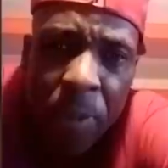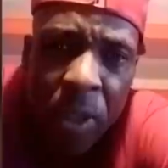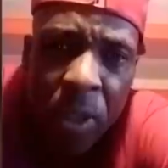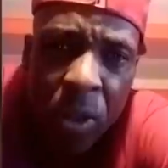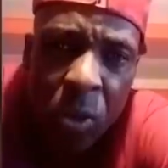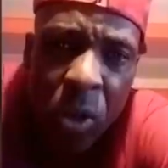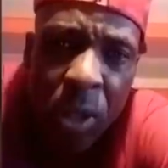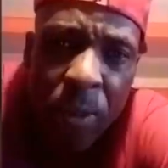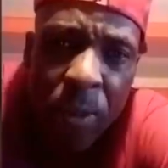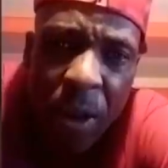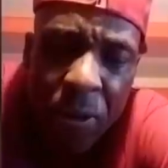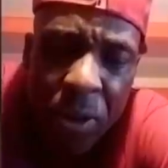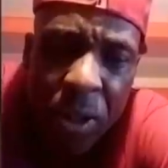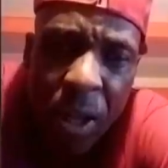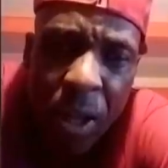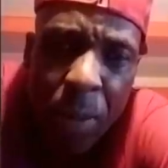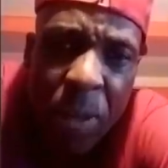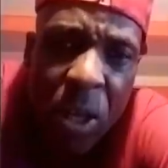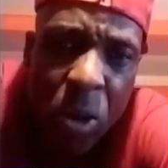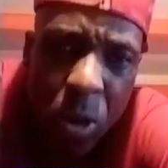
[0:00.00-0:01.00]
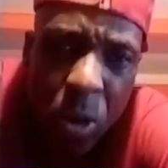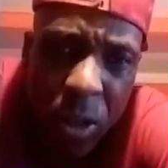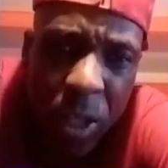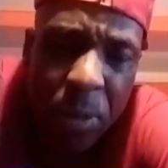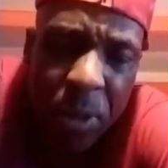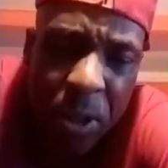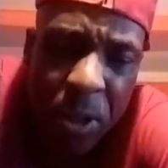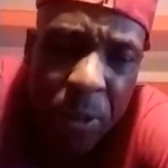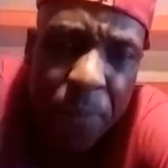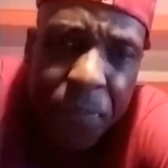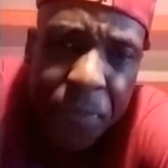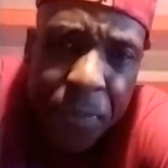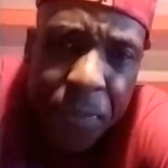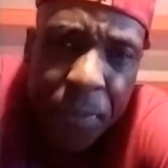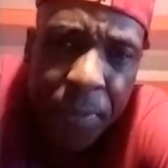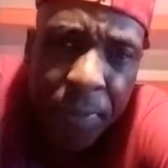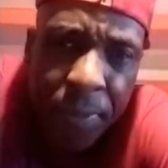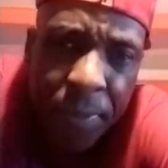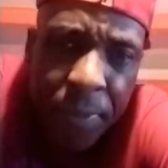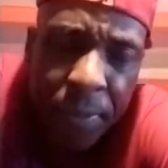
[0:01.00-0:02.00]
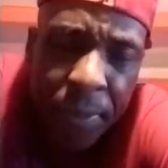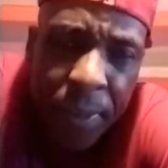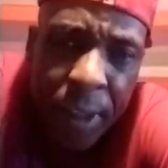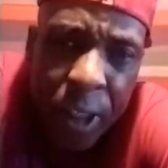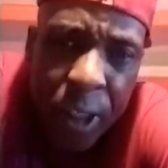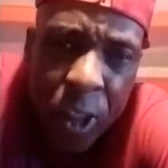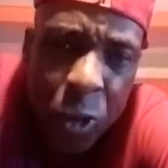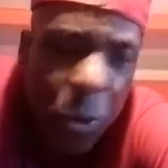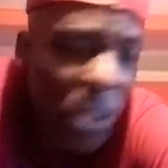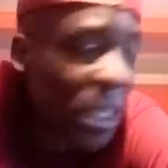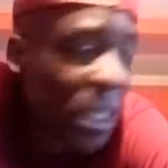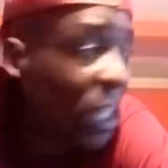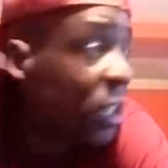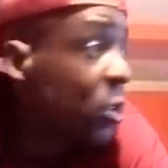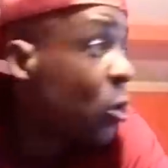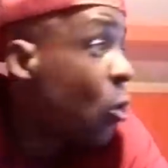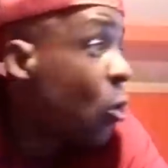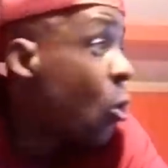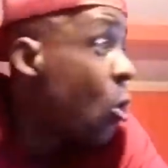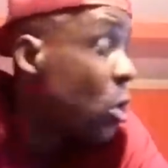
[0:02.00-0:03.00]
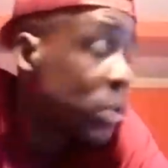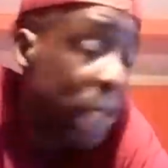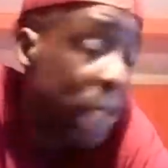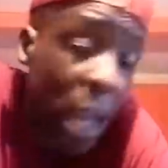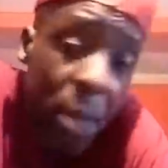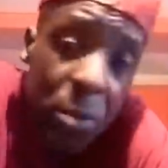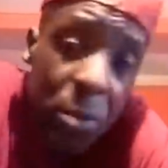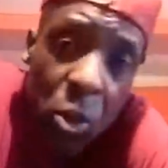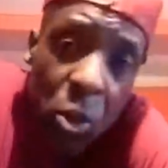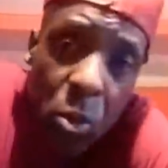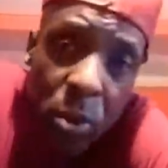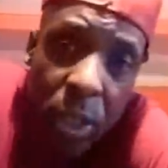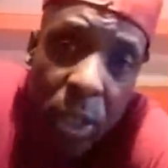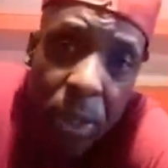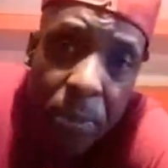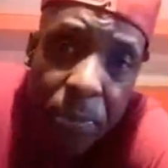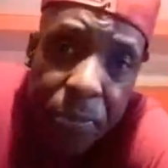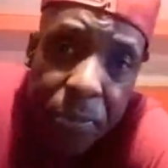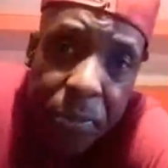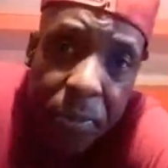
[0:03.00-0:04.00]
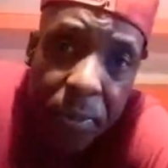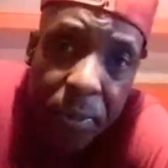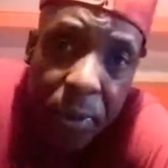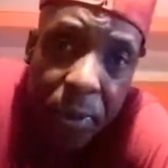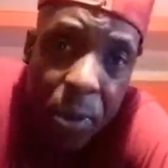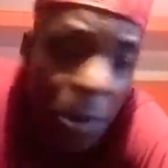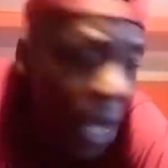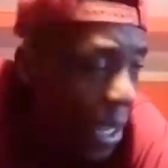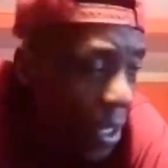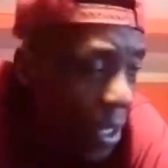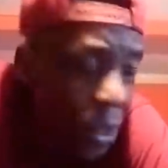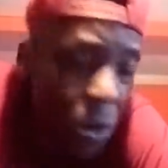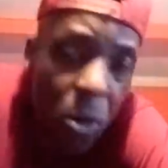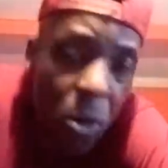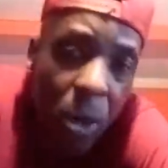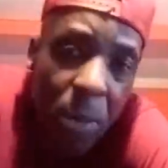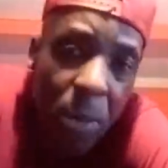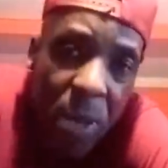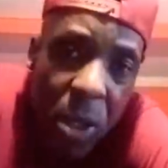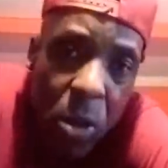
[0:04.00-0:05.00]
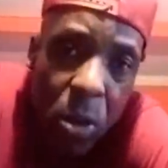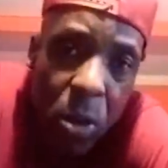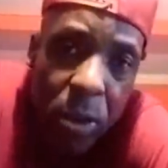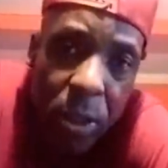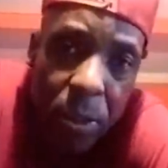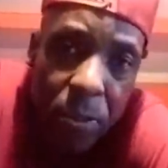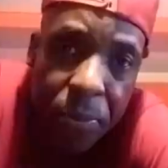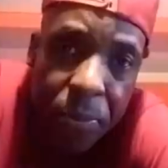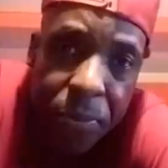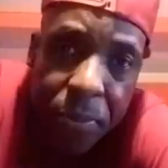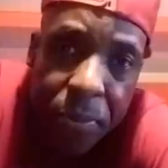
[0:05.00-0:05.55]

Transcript: you know, where I'm having I me cut them you know. Just what, whole time tune them. Right when now, you say,